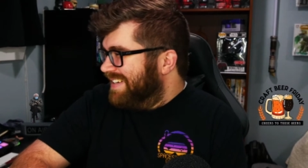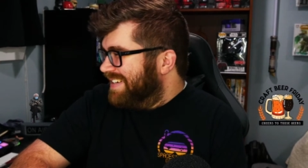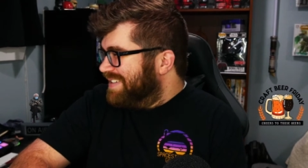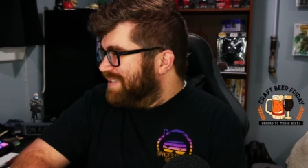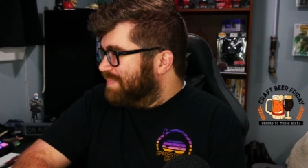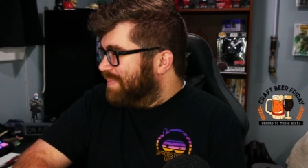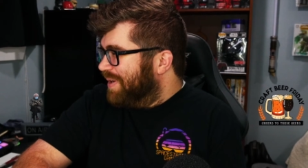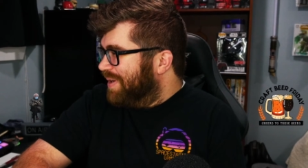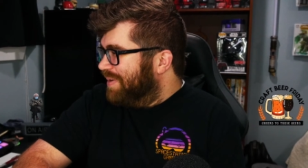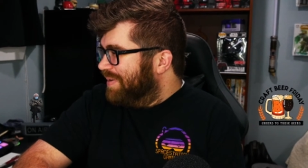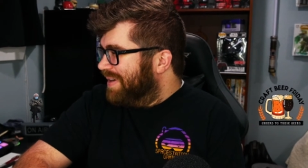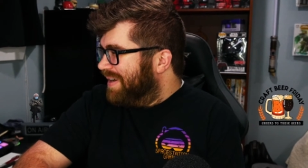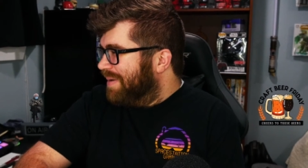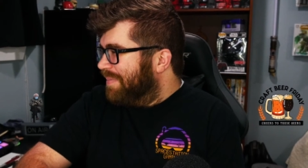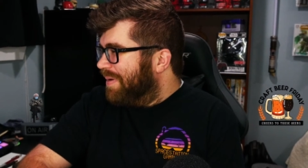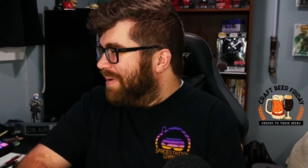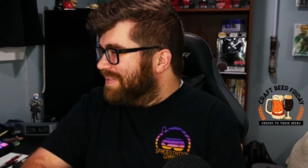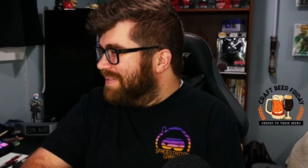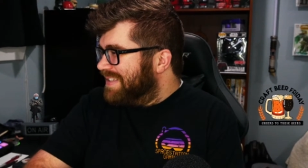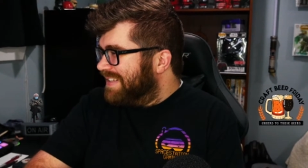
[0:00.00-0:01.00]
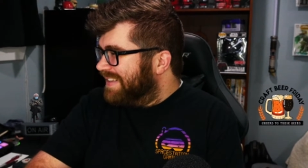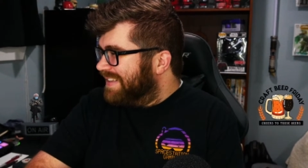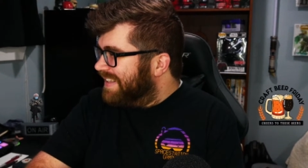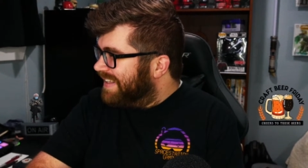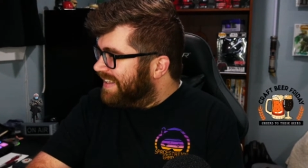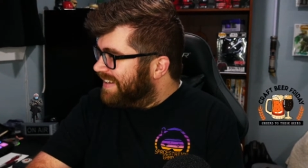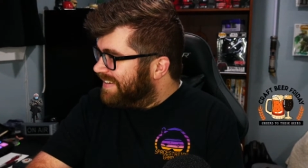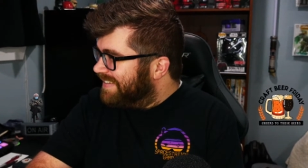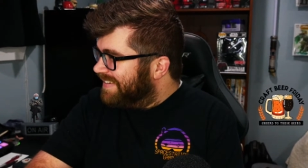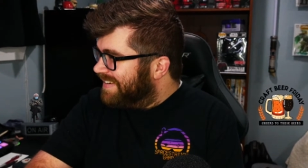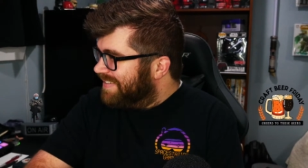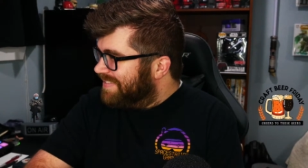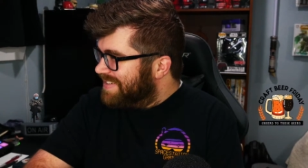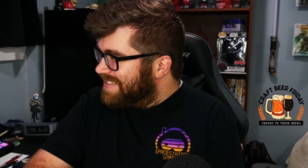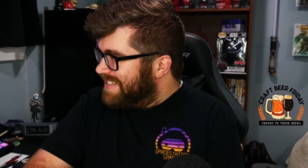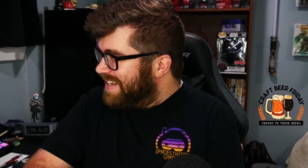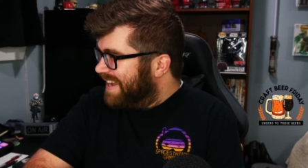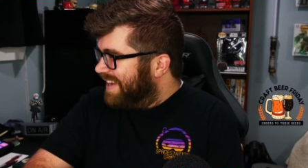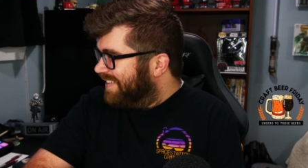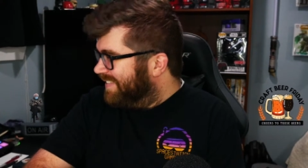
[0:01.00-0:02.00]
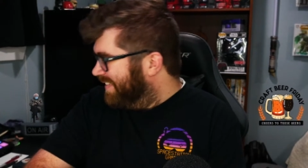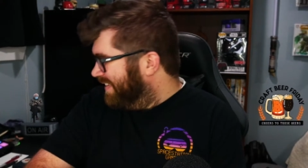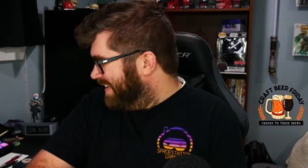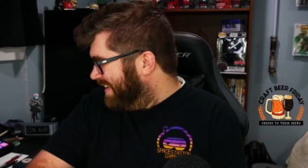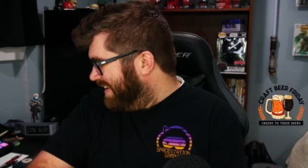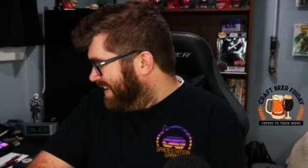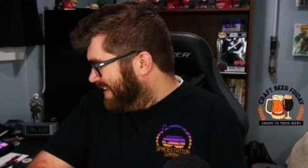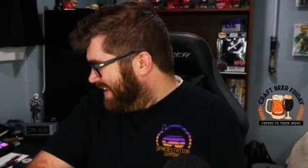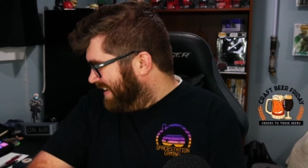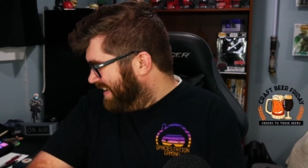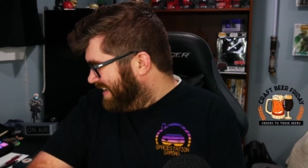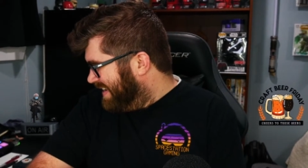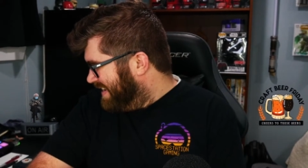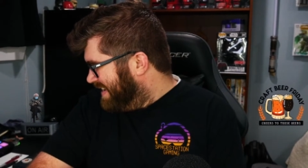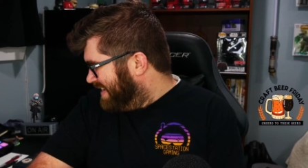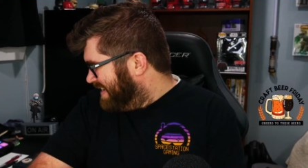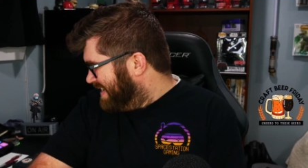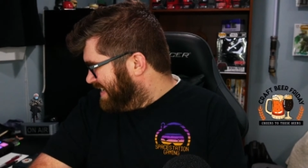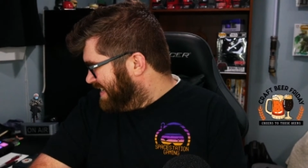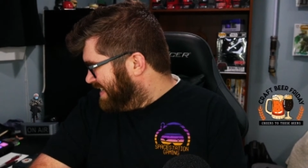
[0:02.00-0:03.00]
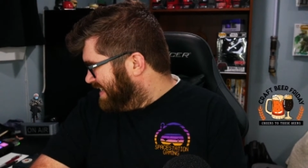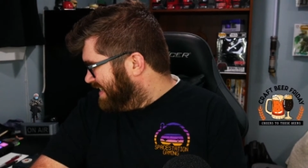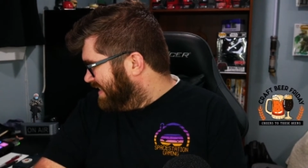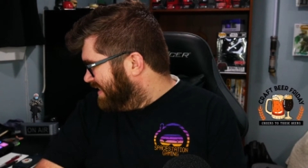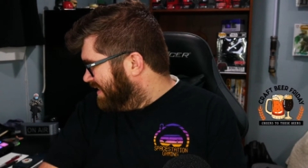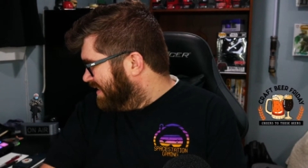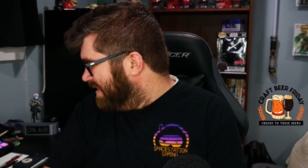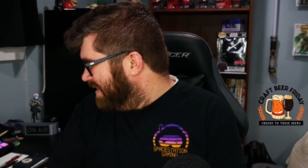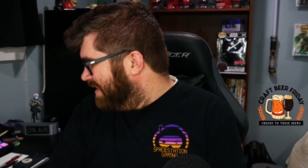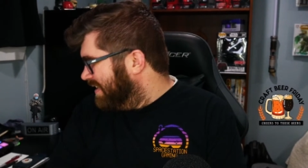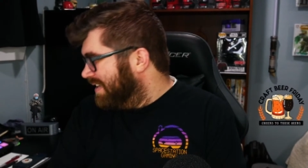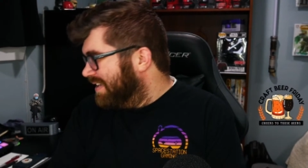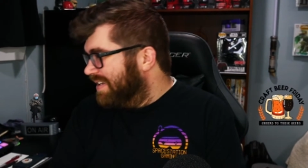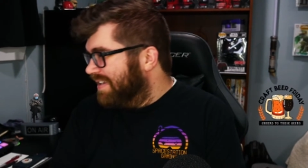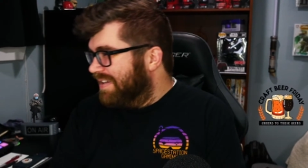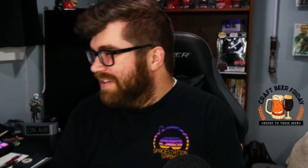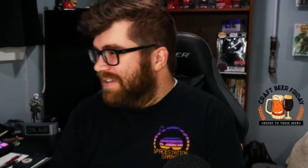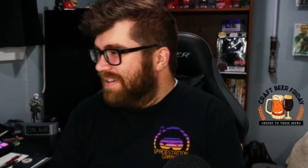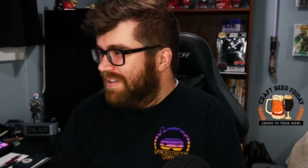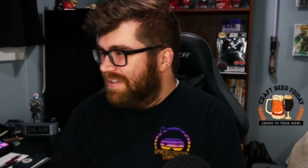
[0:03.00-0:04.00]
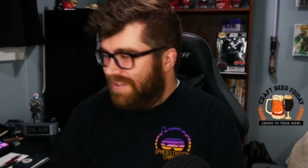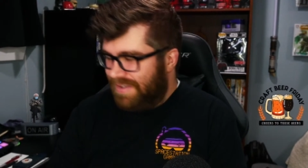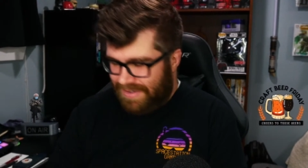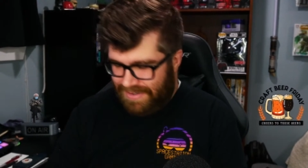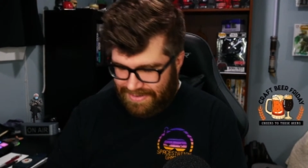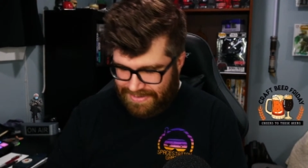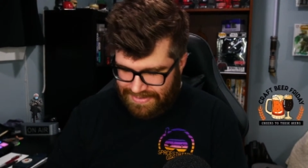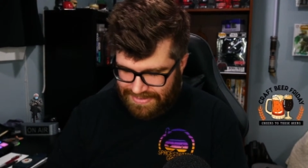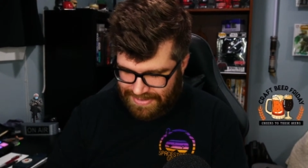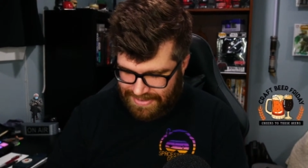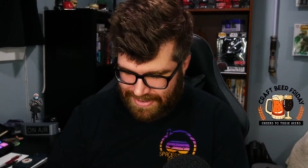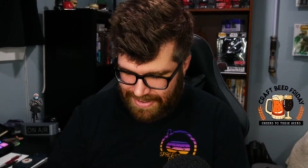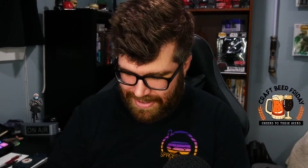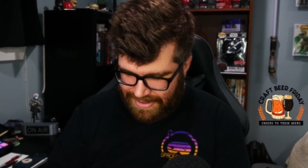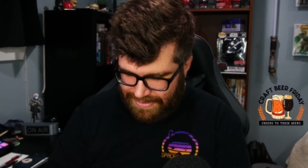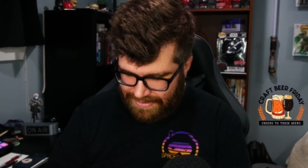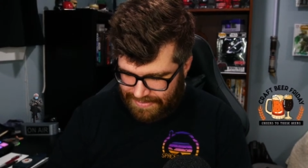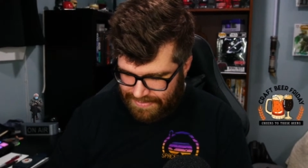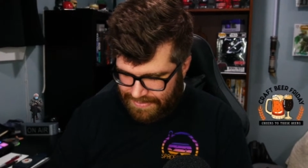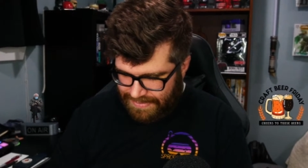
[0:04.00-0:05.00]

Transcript: explode. And I'm always a little nervous now. Good, did not.